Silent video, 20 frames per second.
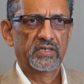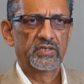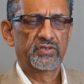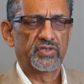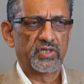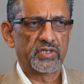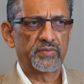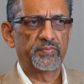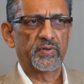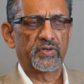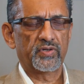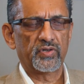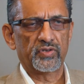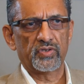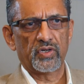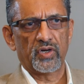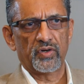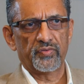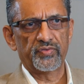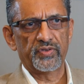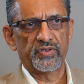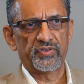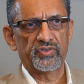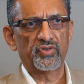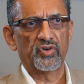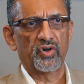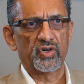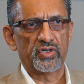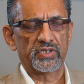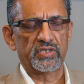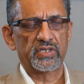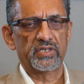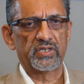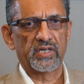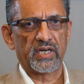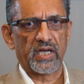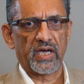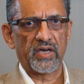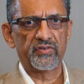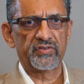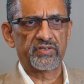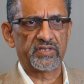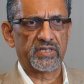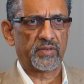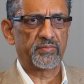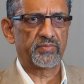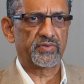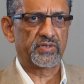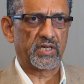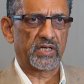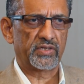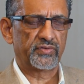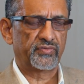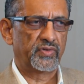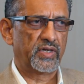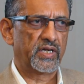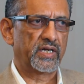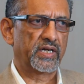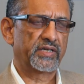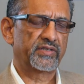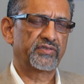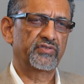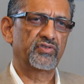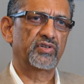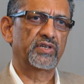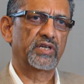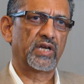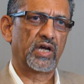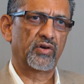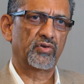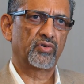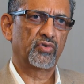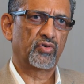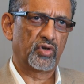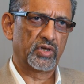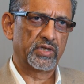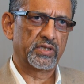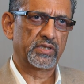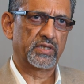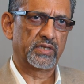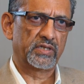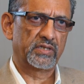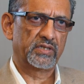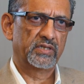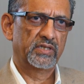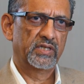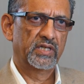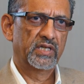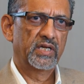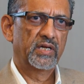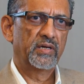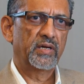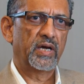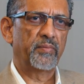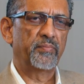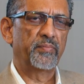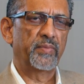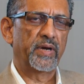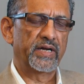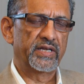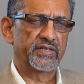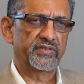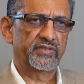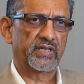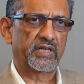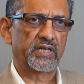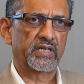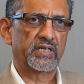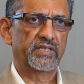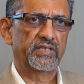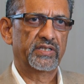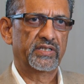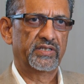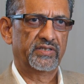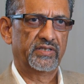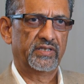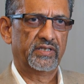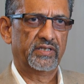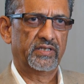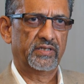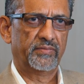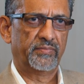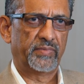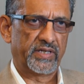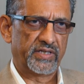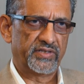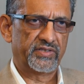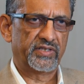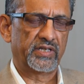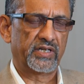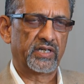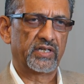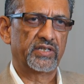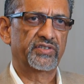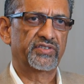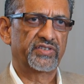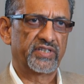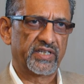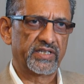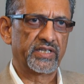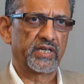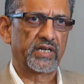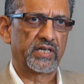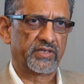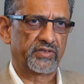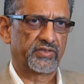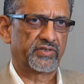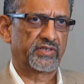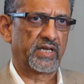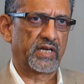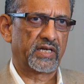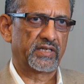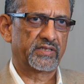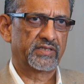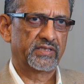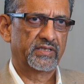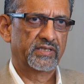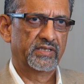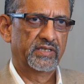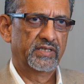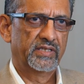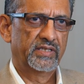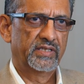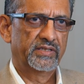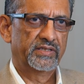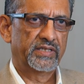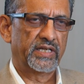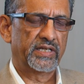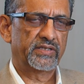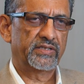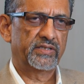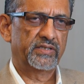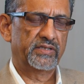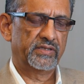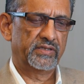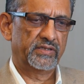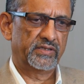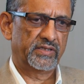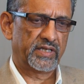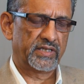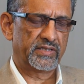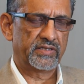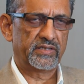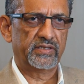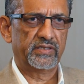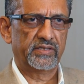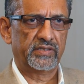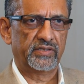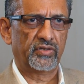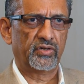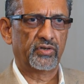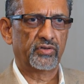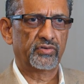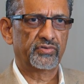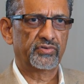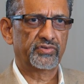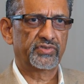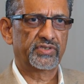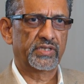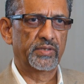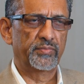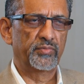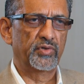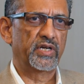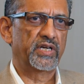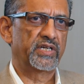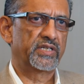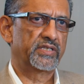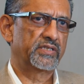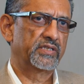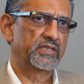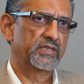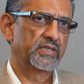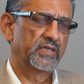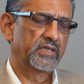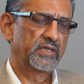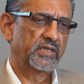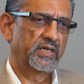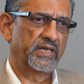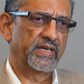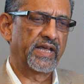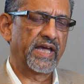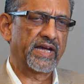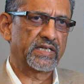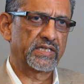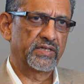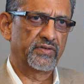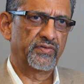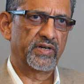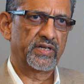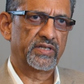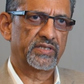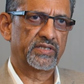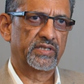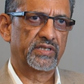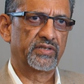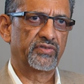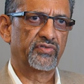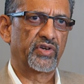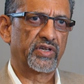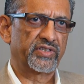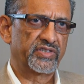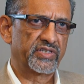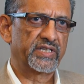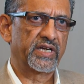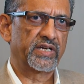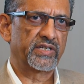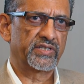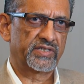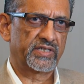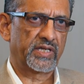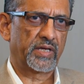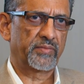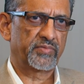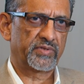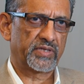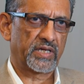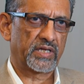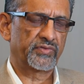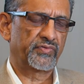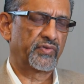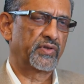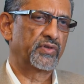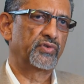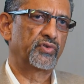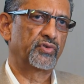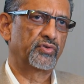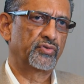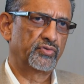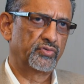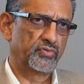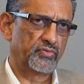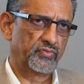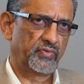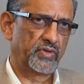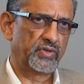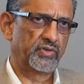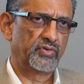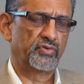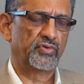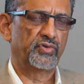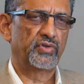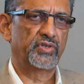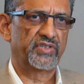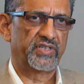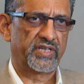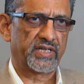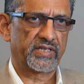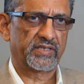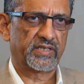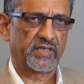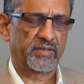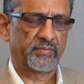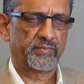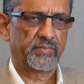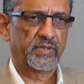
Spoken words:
Just because of it's not the live stem cells, we are actually now calling it a medicinally signaling cells that stimulates and activates the resident stem cells when you inject them.